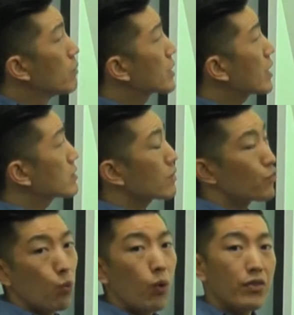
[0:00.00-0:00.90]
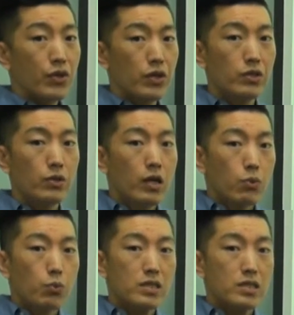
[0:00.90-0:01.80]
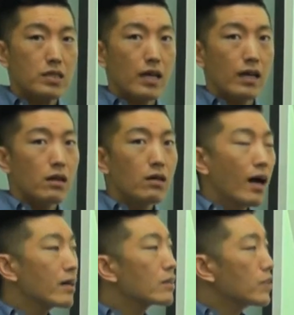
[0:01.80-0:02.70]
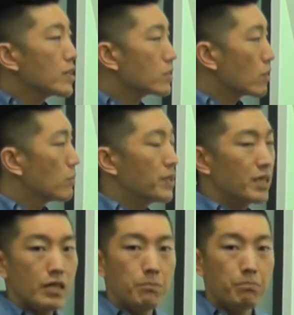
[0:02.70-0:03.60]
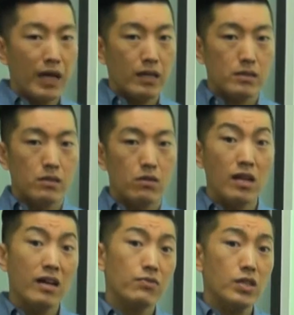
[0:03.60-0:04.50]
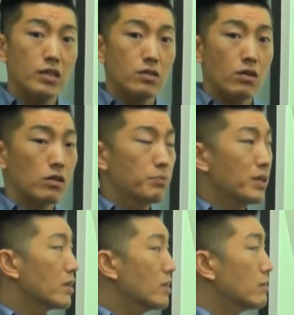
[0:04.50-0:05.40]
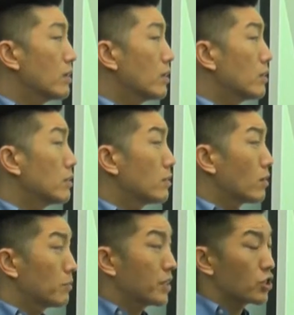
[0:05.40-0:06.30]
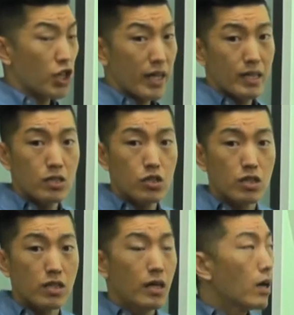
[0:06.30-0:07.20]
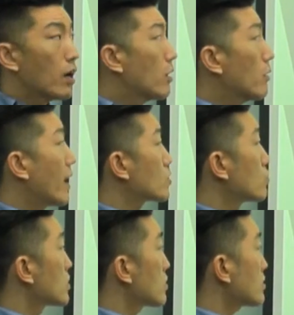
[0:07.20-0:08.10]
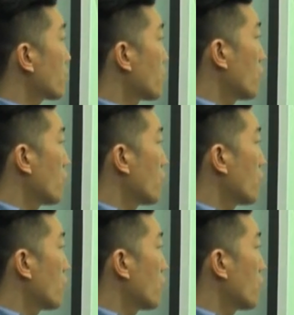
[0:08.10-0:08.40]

because of the weather, we see that a lot of things are being impacted, or a lot of things are being changed as a result of the